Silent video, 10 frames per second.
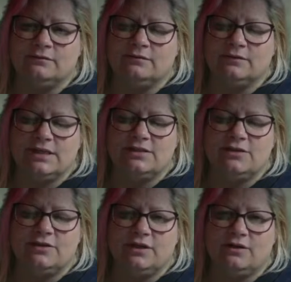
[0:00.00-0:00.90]
He's new
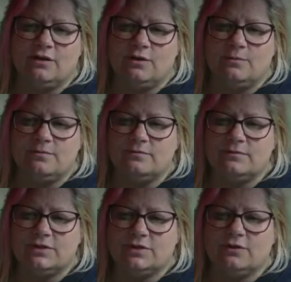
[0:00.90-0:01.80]
to your home,
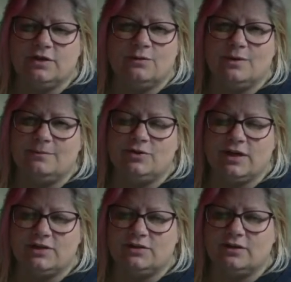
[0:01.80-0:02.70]
so you don't want him
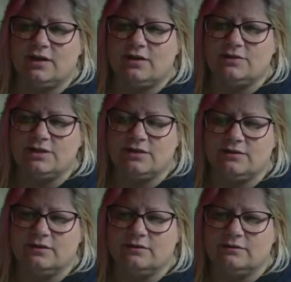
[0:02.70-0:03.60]
trashing your house either.